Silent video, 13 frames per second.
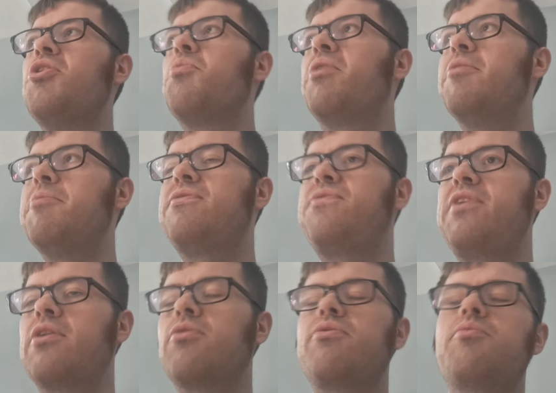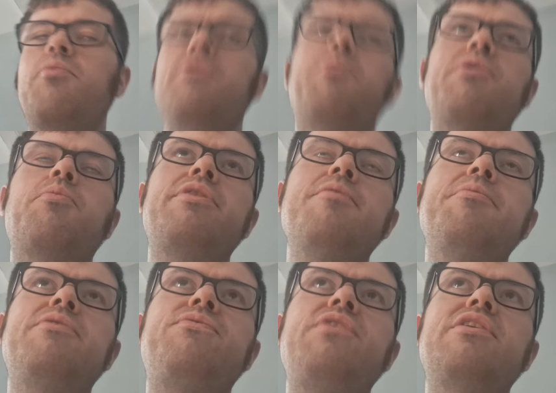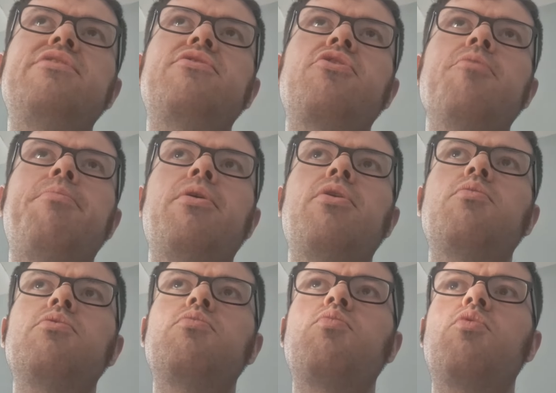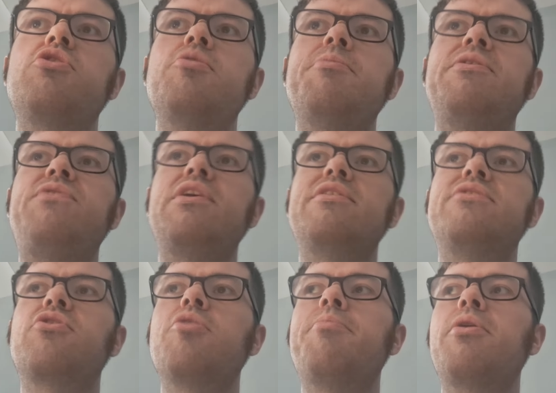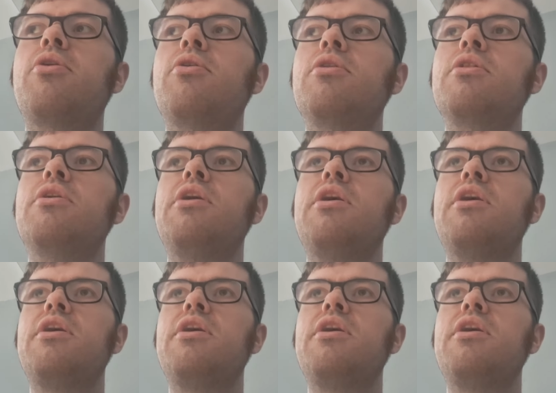when the midfield is on the ball, one of the midfielders is on the ball,